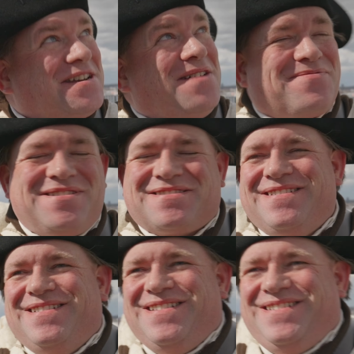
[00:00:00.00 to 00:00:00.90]
down, please.
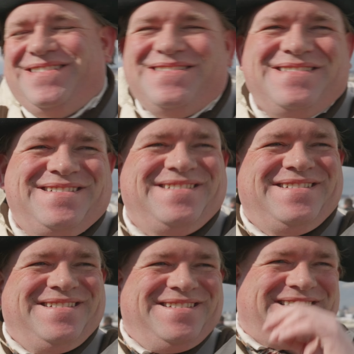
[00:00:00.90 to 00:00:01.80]

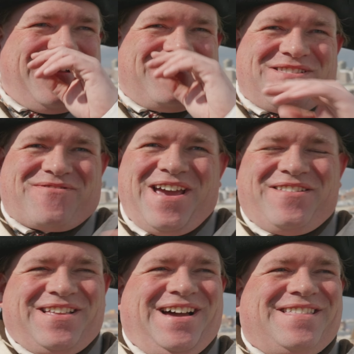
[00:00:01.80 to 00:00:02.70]
Get rid of the
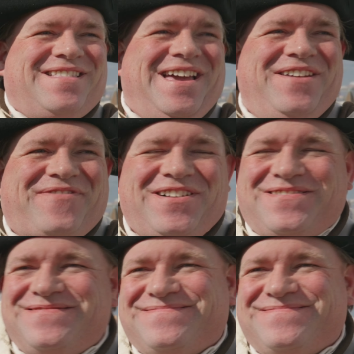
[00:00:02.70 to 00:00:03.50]
landfill.